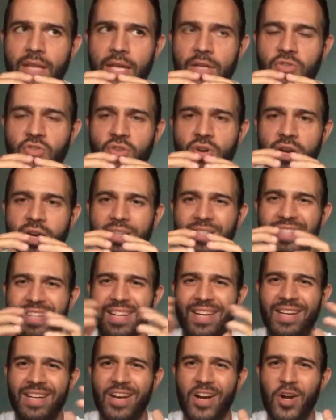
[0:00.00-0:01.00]
tries to
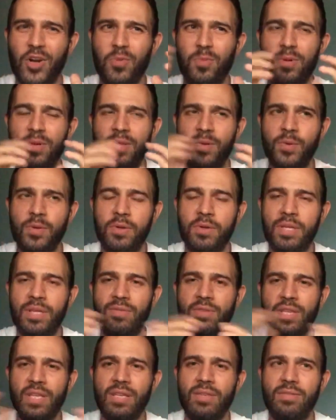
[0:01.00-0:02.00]
kind of open the wound
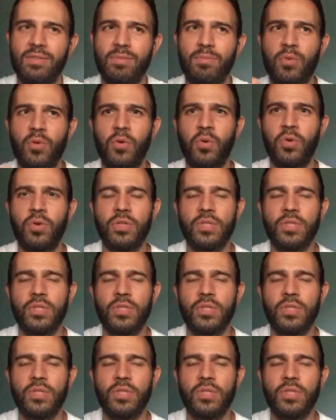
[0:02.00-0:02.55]
even more.